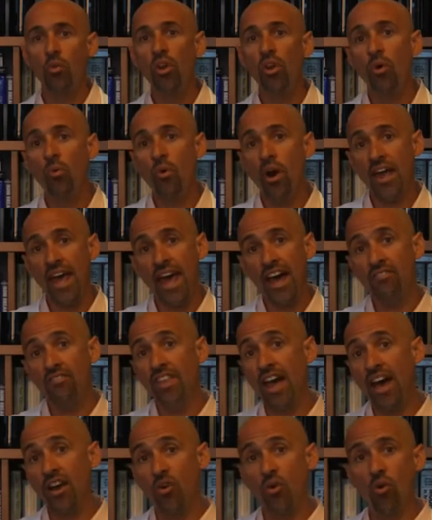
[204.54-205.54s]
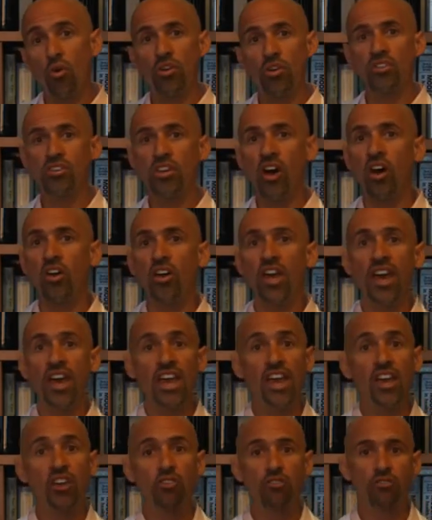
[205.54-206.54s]
We don't wanna have that cortisol
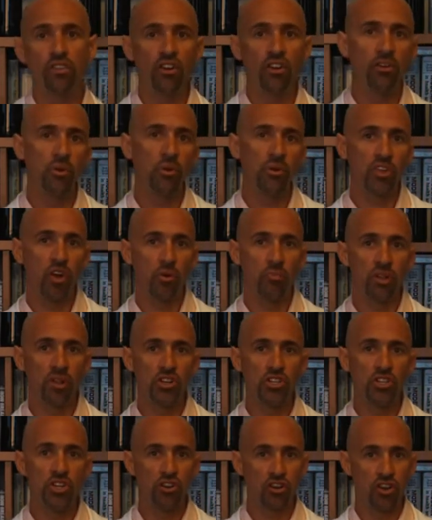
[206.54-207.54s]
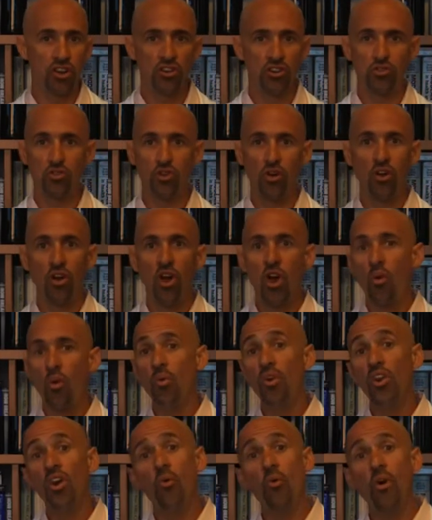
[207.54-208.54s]
interfering with our blood sugar control.
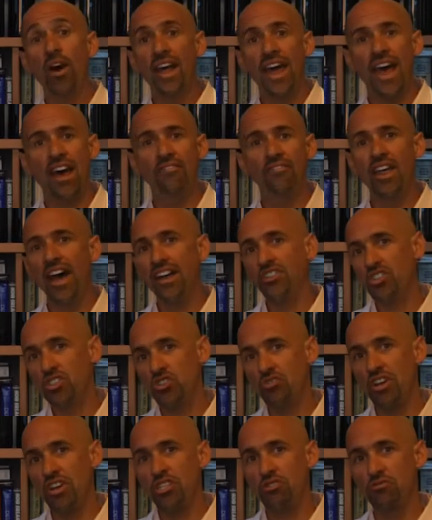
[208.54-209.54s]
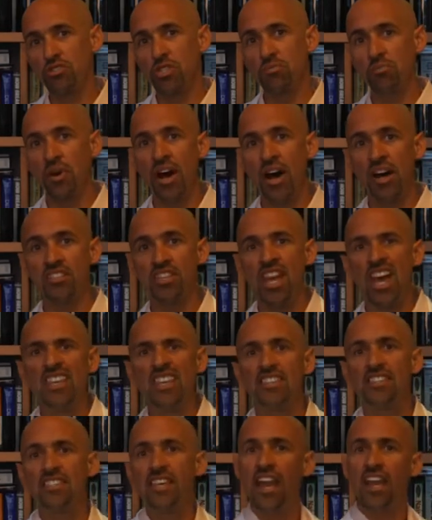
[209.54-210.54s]
We don't wanna have that stress response
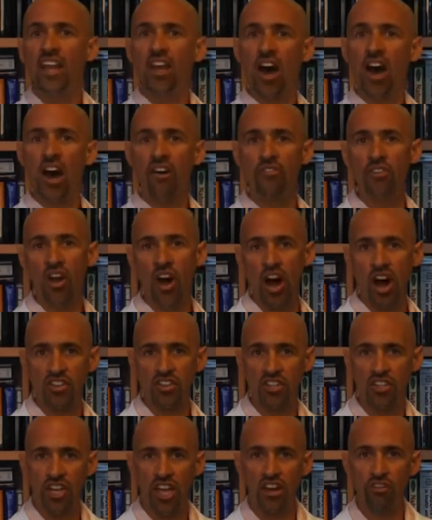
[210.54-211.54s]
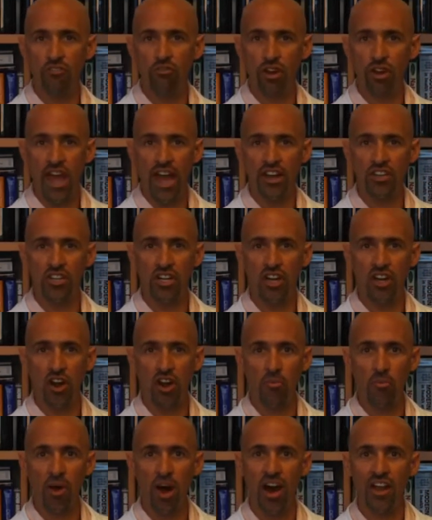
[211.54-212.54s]
setting off an oxidative reaction in
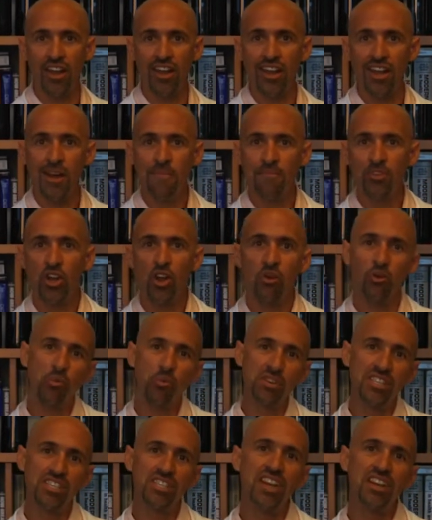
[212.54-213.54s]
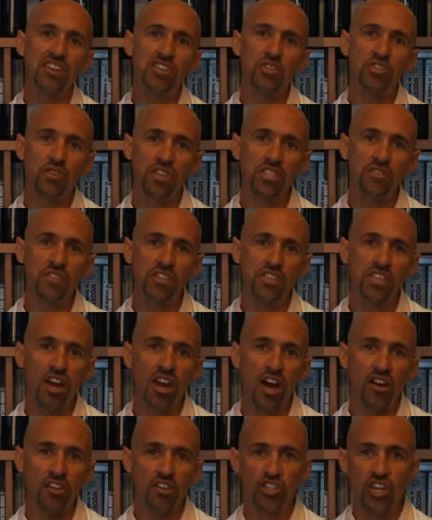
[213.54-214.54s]
our body. You know, when we study stress
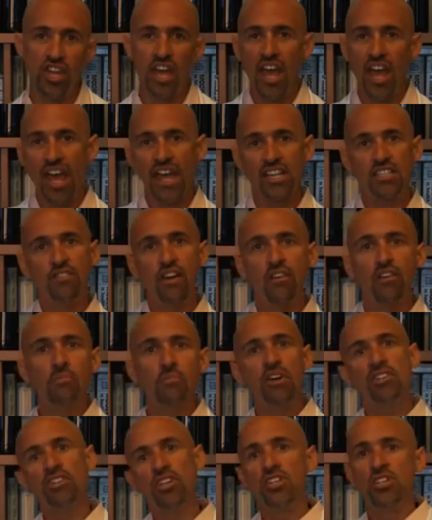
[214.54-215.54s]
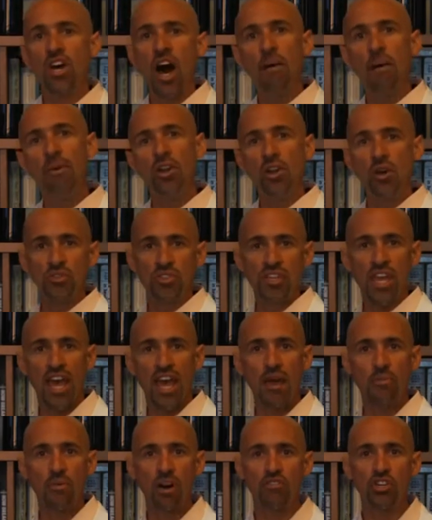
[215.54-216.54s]
physiology, it's very much a dominoes
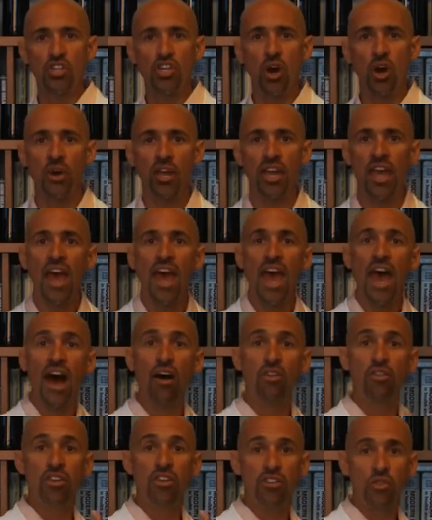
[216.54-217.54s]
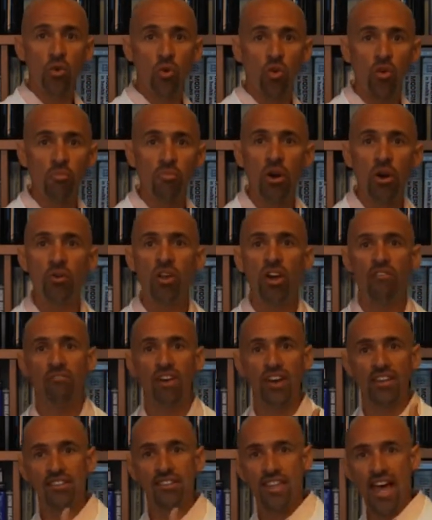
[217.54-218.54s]
game of showing how this hormone,
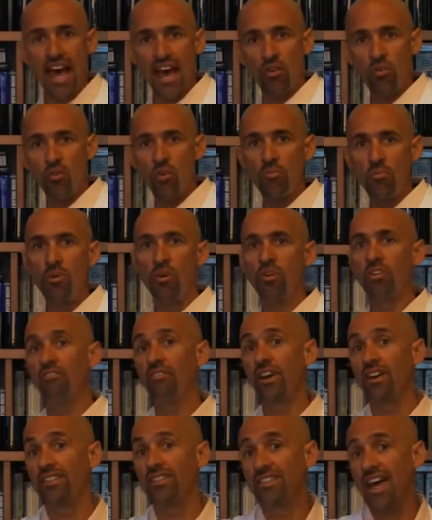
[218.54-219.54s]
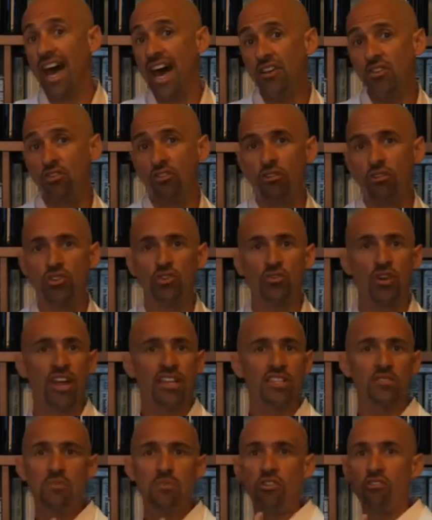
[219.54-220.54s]
affects that
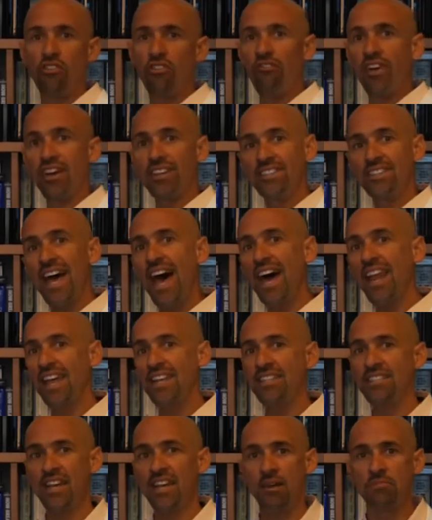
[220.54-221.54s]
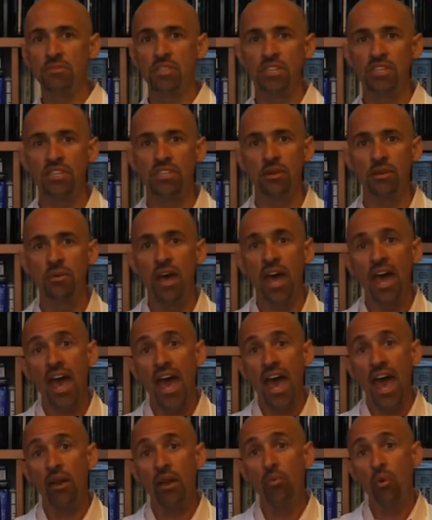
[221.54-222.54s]
neurotransmitter, affects that enzyme system.
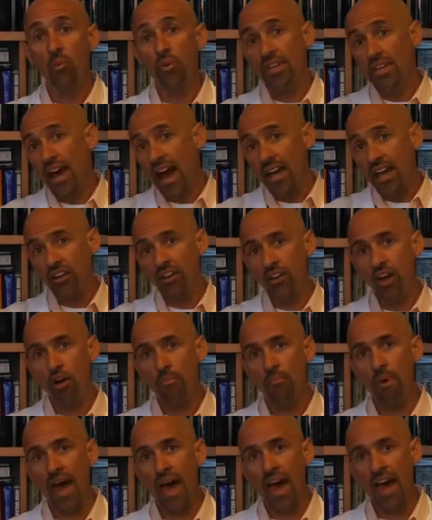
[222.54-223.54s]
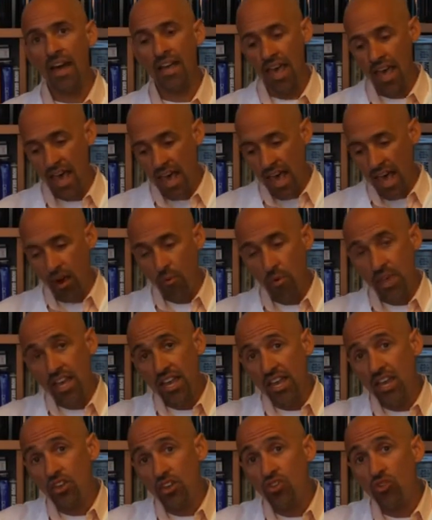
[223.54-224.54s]
And when we dial it all back and we
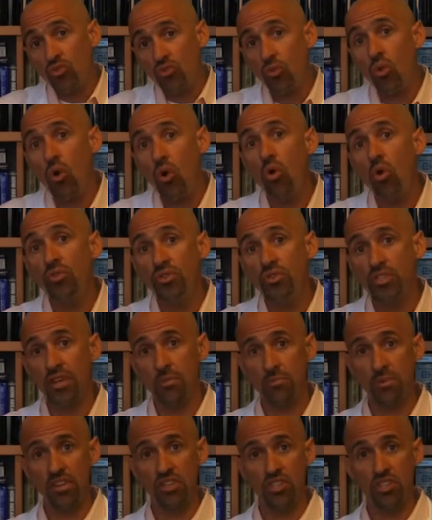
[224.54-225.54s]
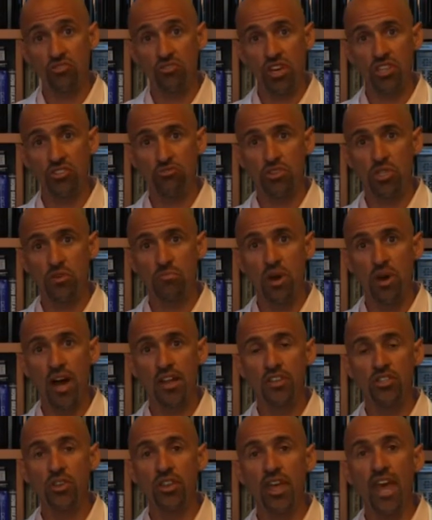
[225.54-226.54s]
can control somebody's stress
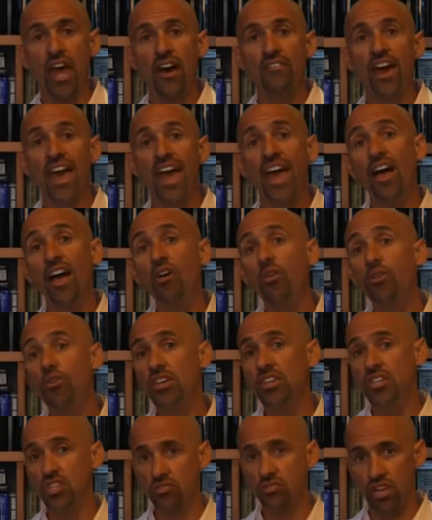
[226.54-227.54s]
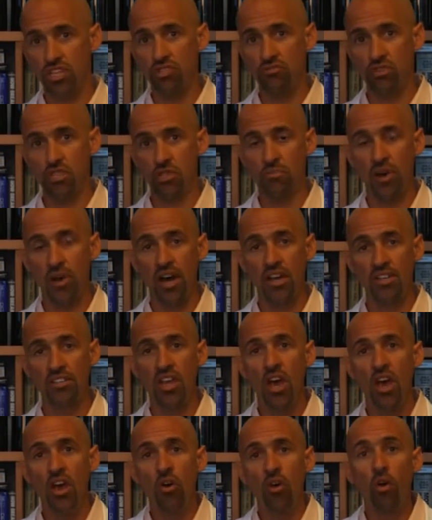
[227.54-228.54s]
response so they have a healthy stress
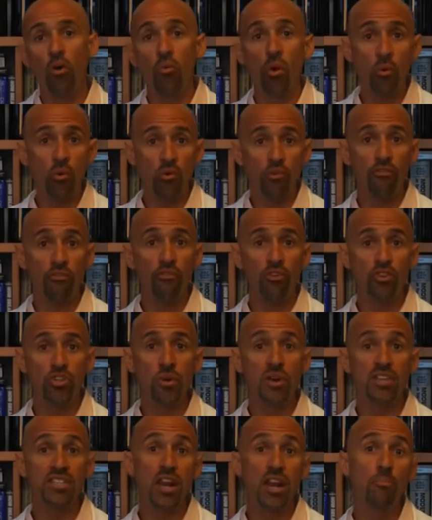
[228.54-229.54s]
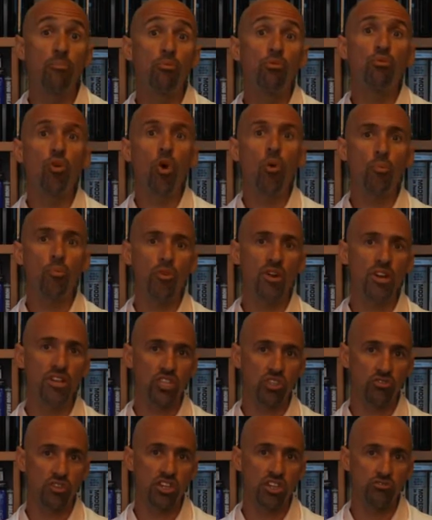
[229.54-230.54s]
response, or what we refer to as an appropriate
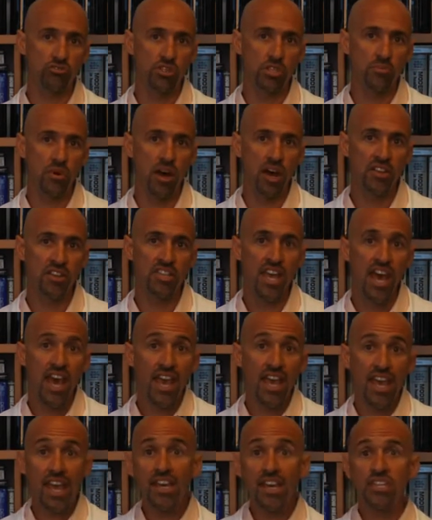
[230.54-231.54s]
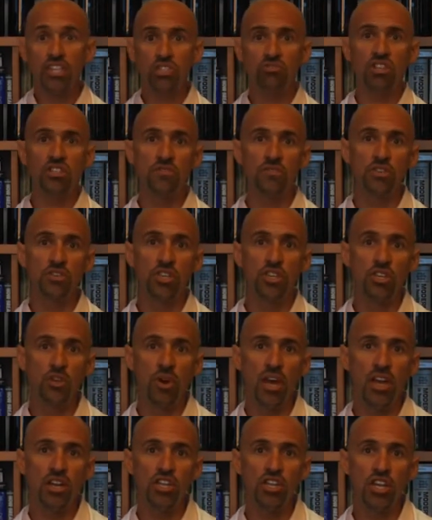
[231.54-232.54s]
stress response in a stressful
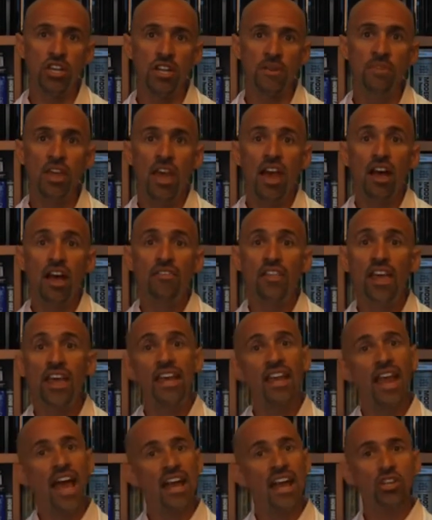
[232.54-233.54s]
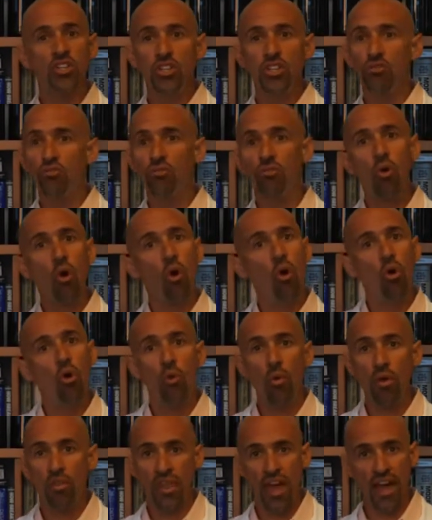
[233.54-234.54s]
situation, they can actually
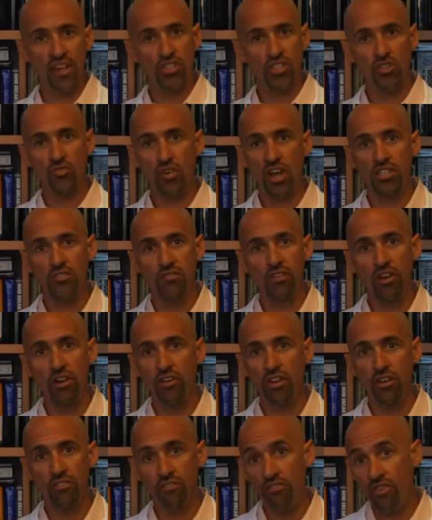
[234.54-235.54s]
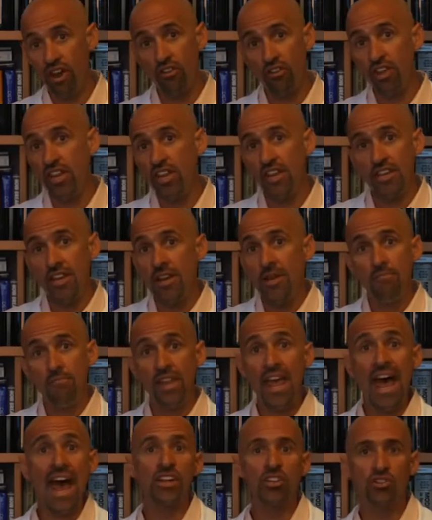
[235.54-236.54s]
roll with that stress very, very
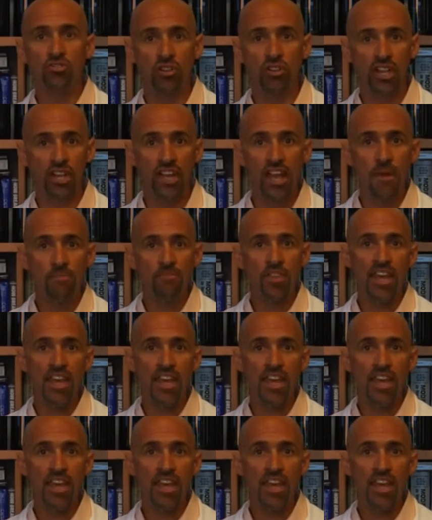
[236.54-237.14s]
naturally.